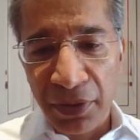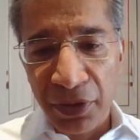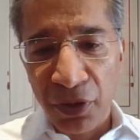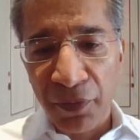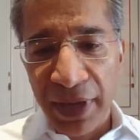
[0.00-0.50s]

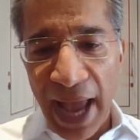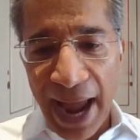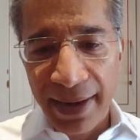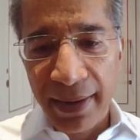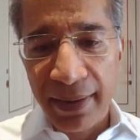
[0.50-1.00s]
we
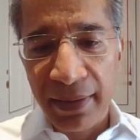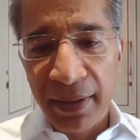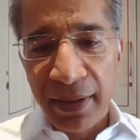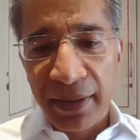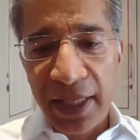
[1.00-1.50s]
added
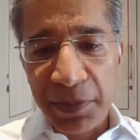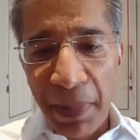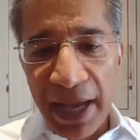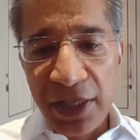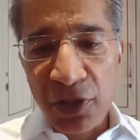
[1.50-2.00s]
the
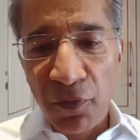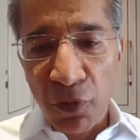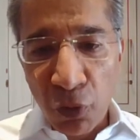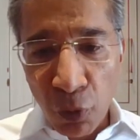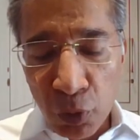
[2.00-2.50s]
spice
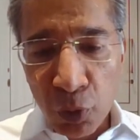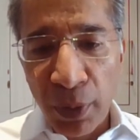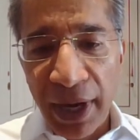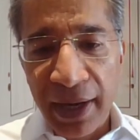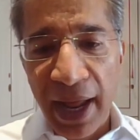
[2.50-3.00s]
of growth to
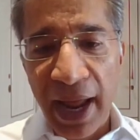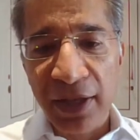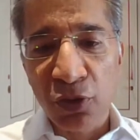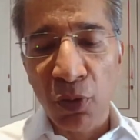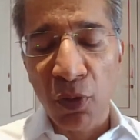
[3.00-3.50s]
it.
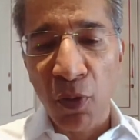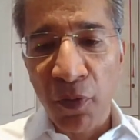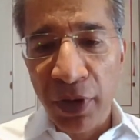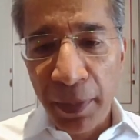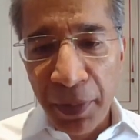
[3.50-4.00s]
And so
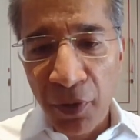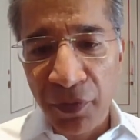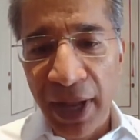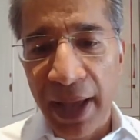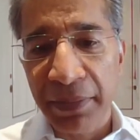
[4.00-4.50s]
over a period
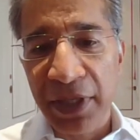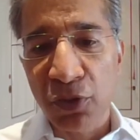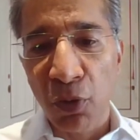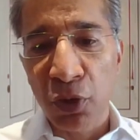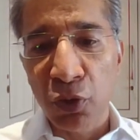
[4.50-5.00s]
of time, this
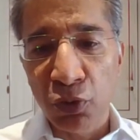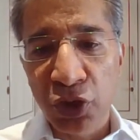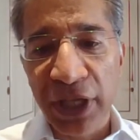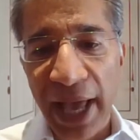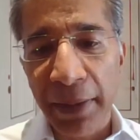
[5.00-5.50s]
whole
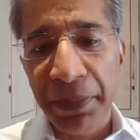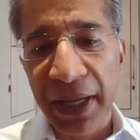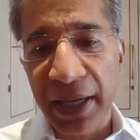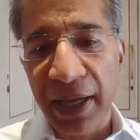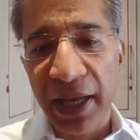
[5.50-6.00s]

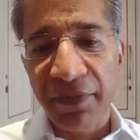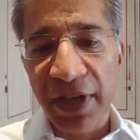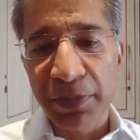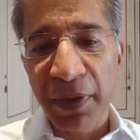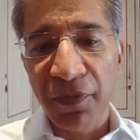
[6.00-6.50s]
QGLP
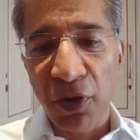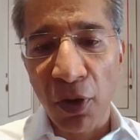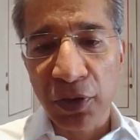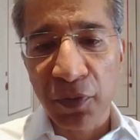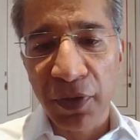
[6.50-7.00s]
investment
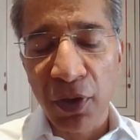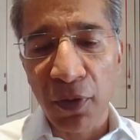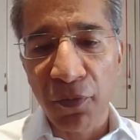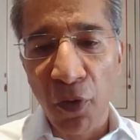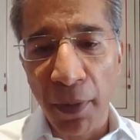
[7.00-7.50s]
philosophy
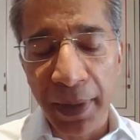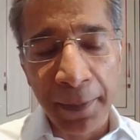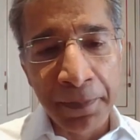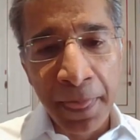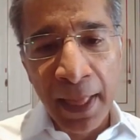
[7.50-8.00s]
got formed.
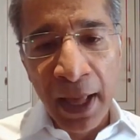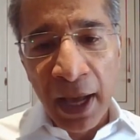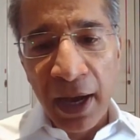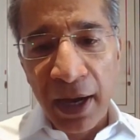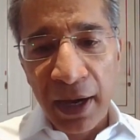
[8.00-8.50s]

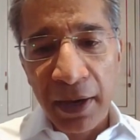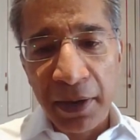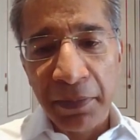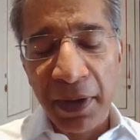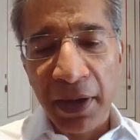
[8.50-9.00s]

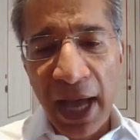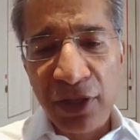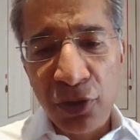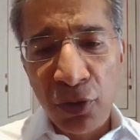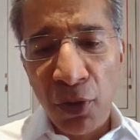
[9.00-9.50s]
But as